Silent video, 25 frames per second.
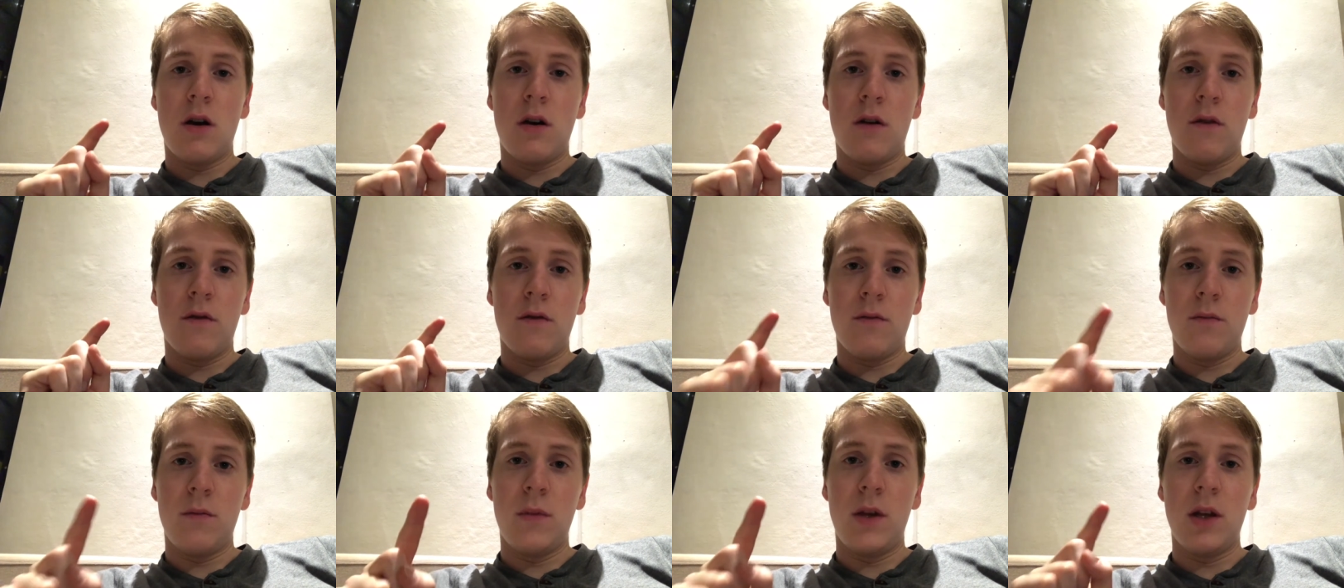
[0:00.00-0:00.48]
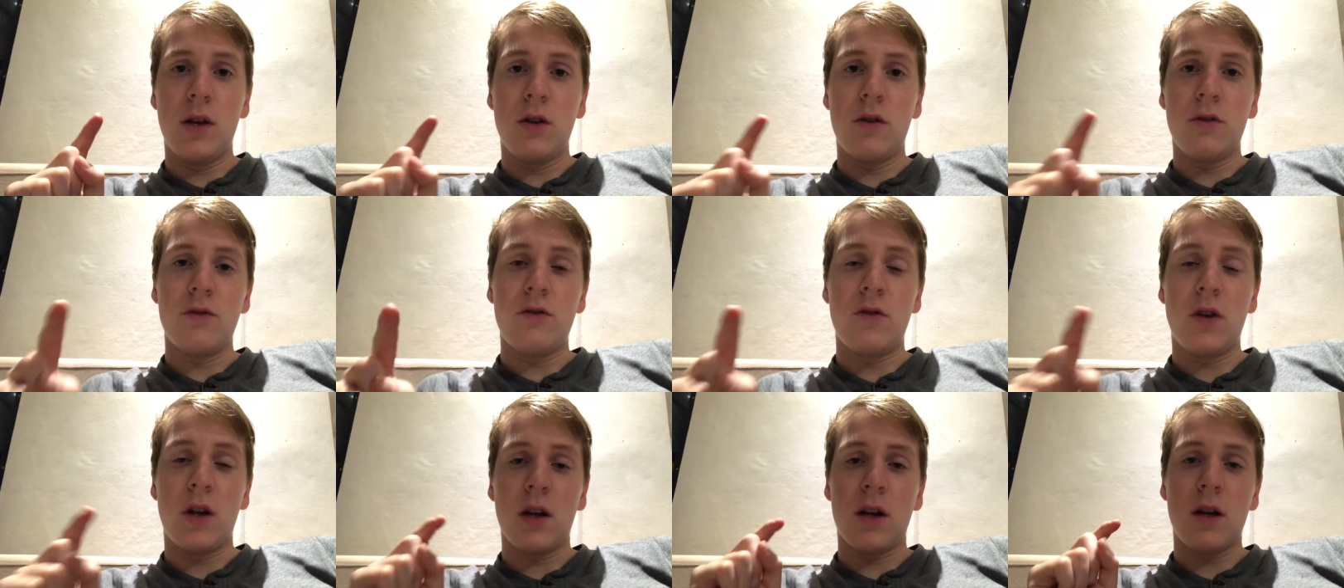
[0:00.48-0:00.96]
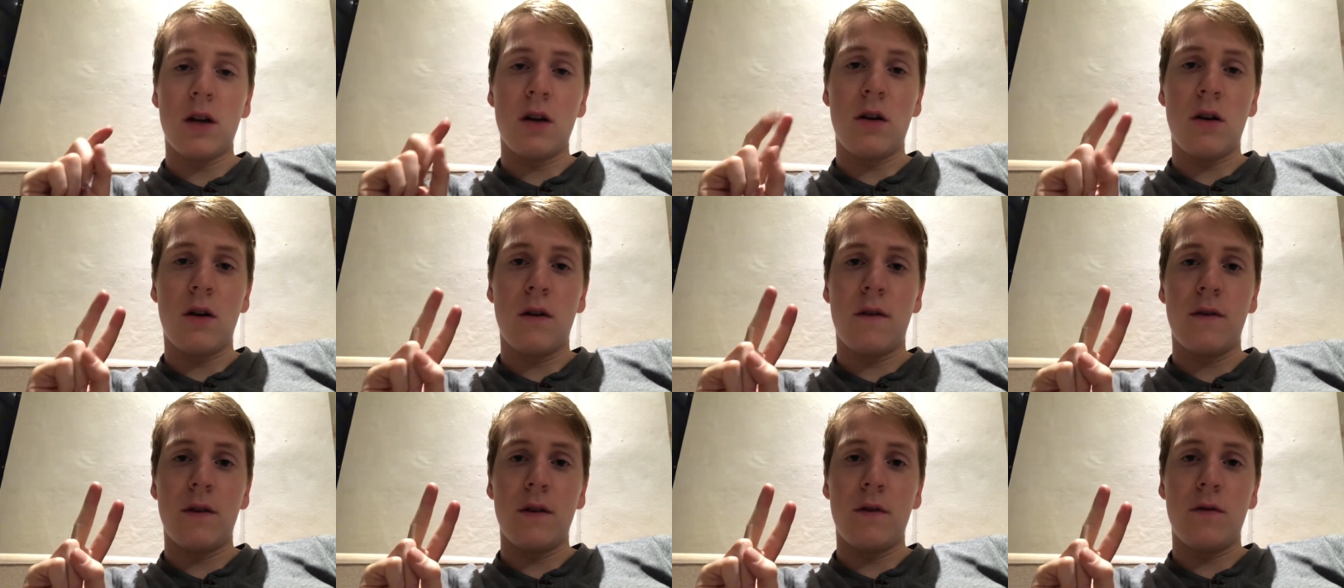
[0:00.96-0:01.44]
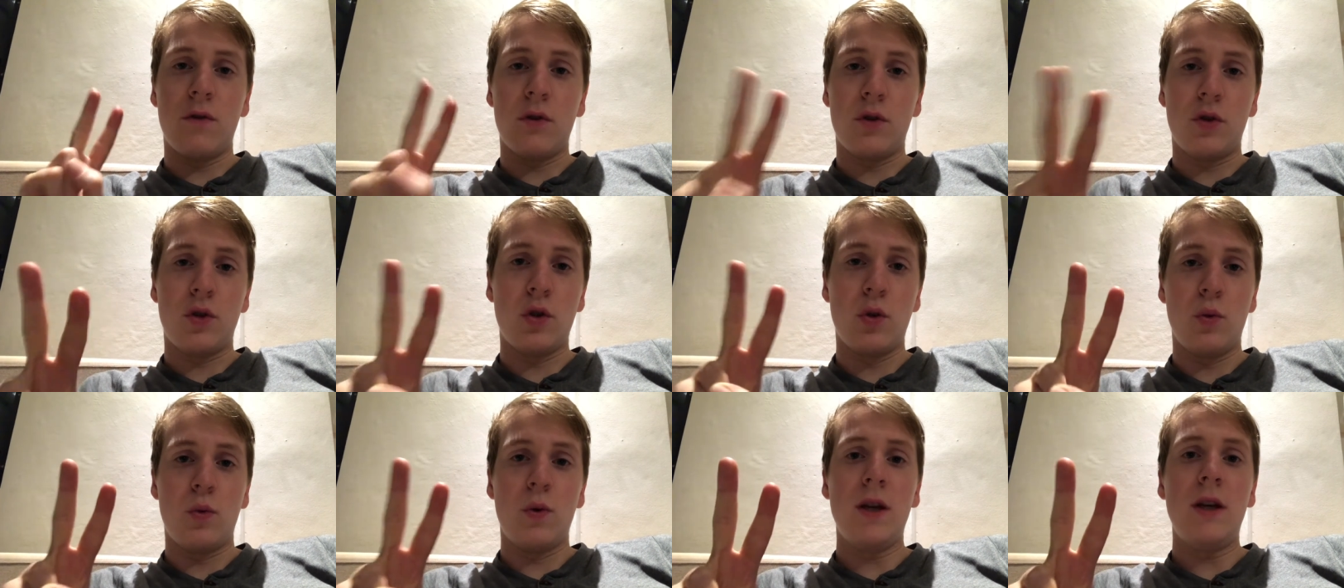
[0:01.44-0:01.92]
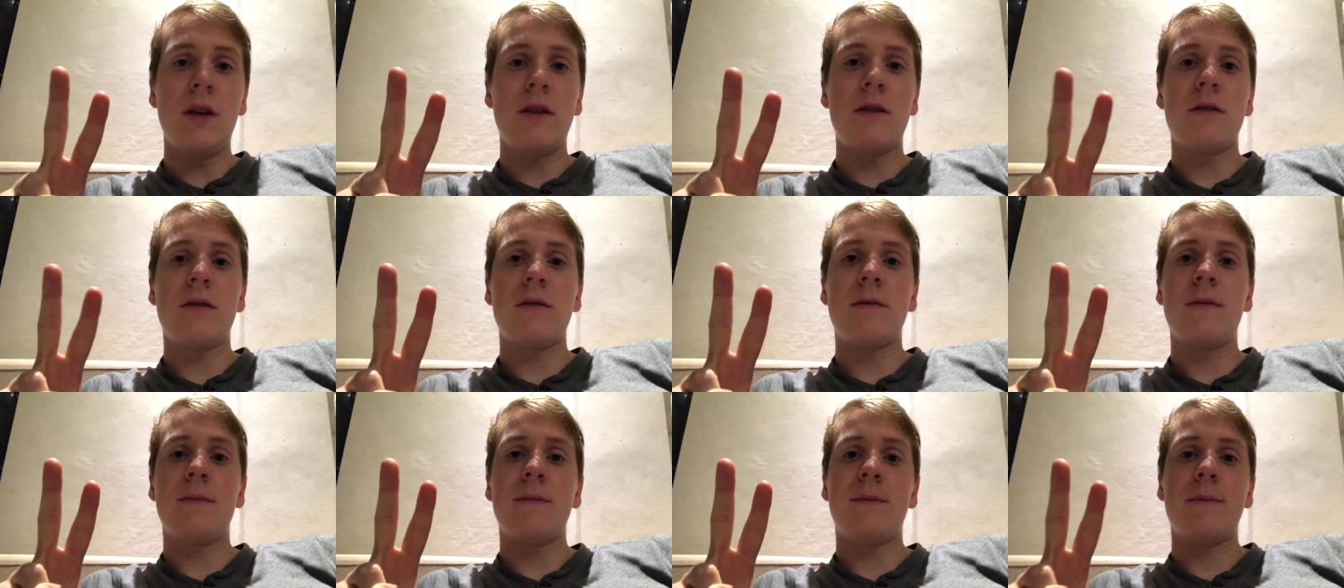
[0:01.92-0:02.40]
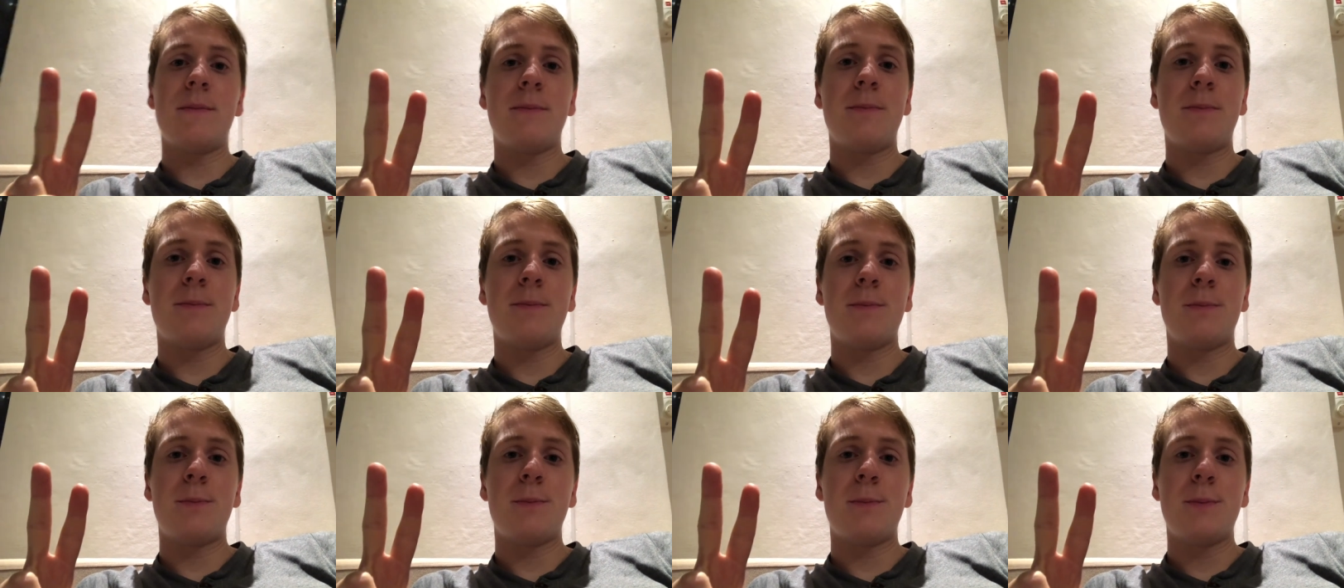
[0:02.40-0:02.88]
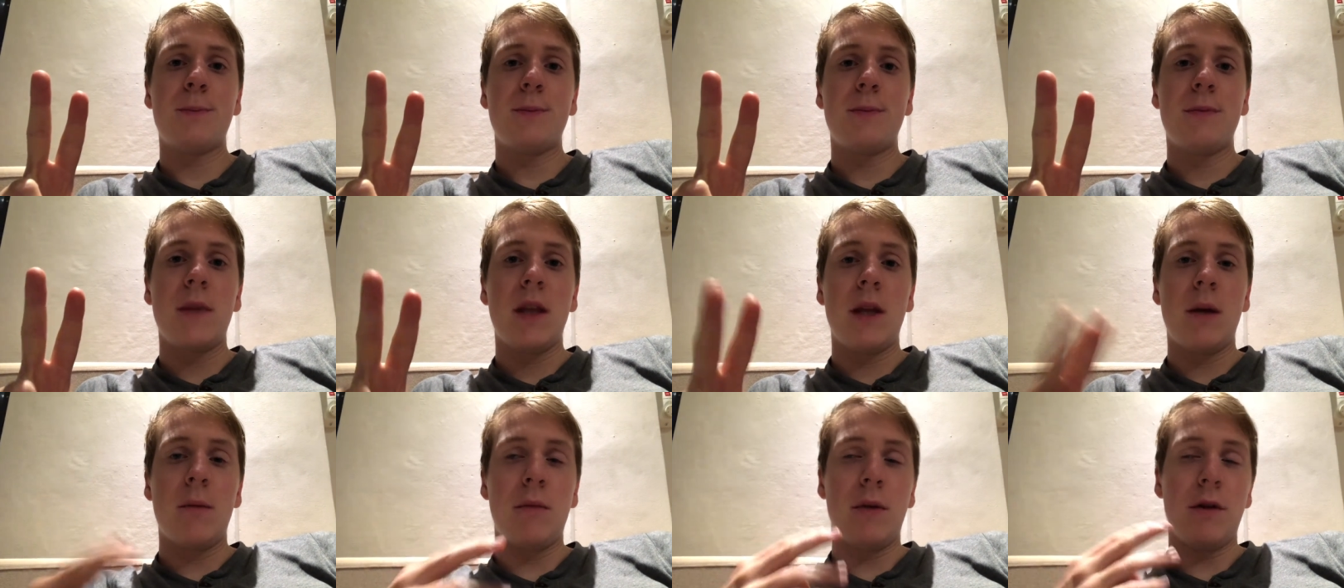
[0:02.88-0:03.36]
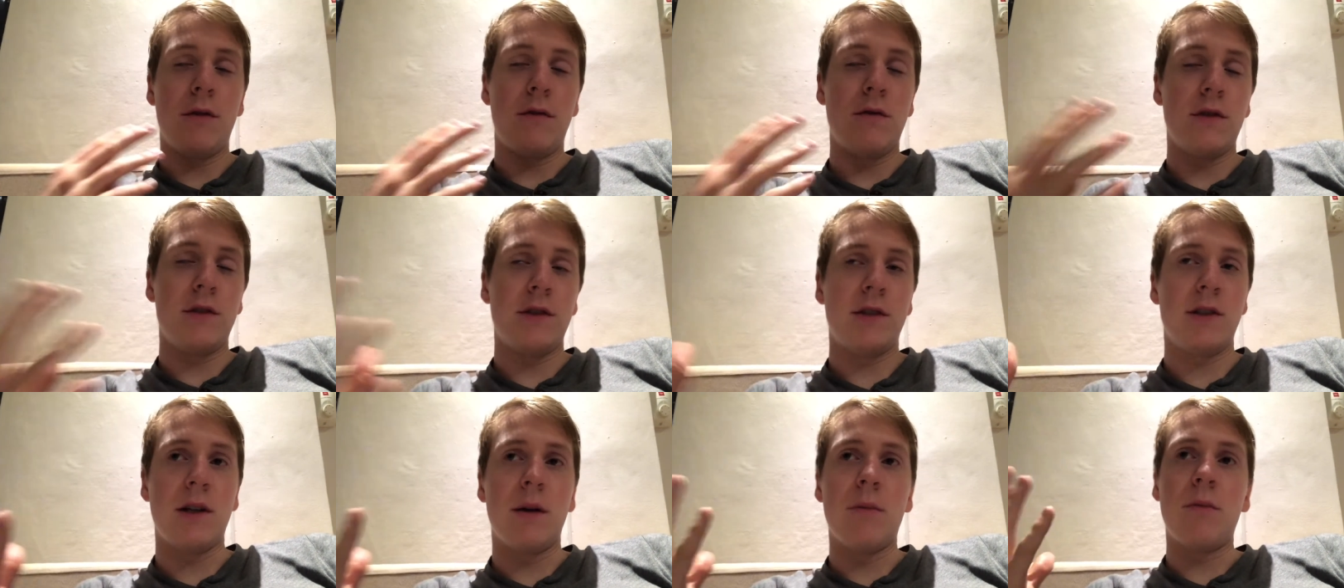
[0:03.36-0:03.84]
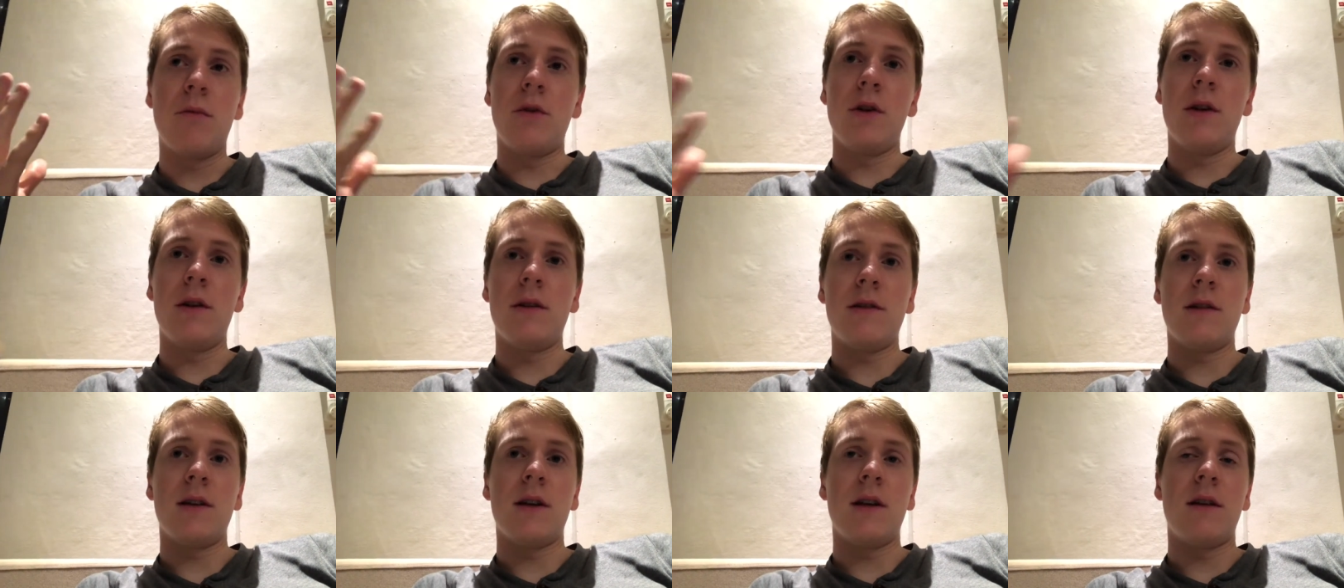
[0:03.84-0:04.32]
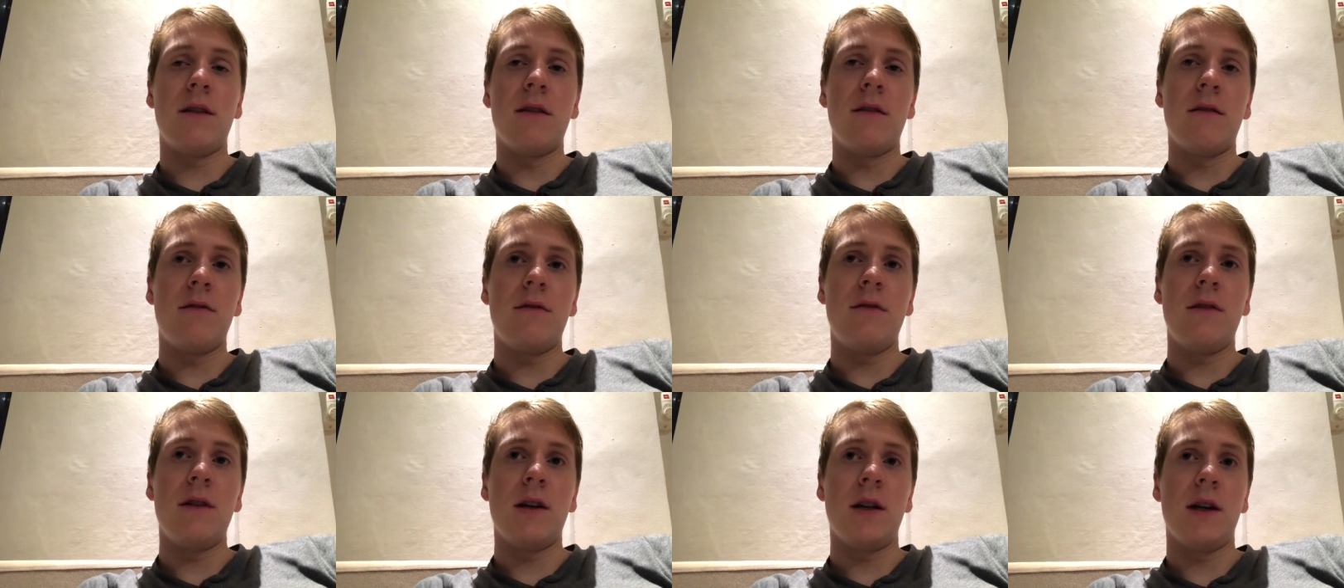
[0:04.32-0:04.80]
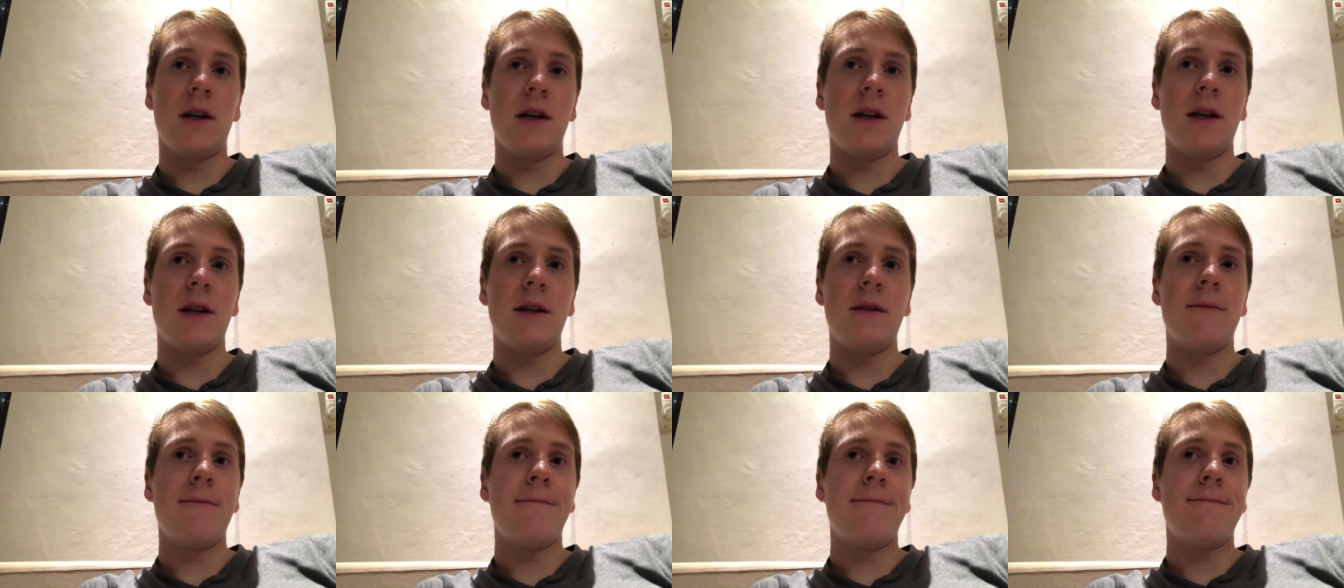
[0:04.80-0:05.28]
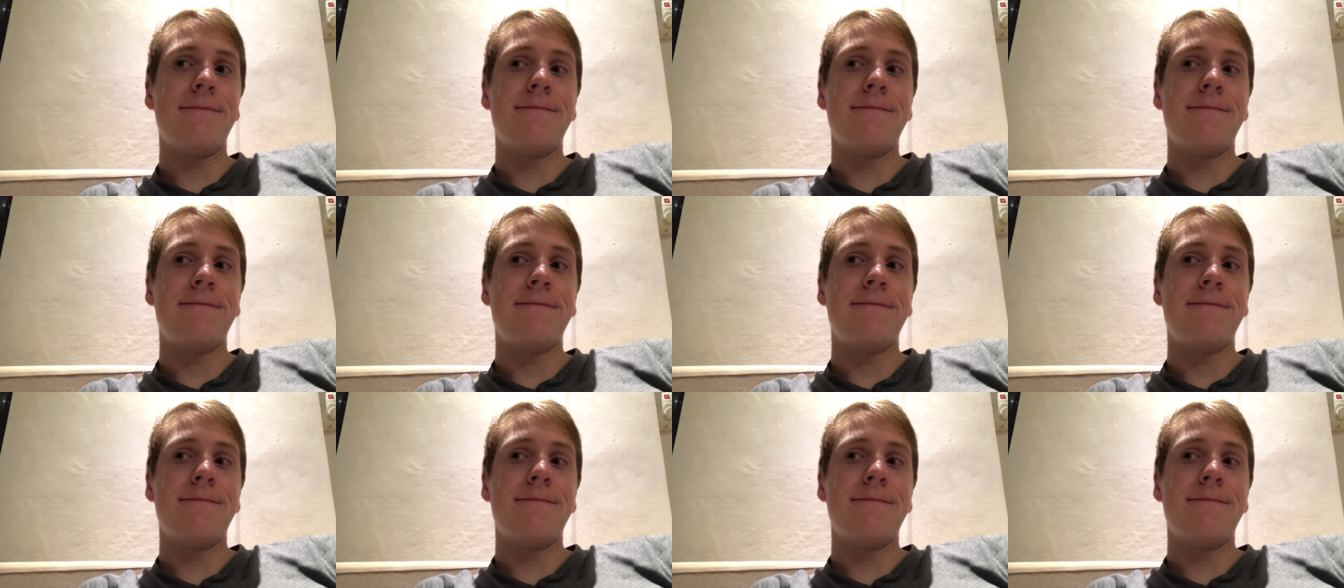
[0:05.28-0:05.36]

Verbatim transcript: of me not drinking coffee for two weeks. But for some reason, I didn't feel like it.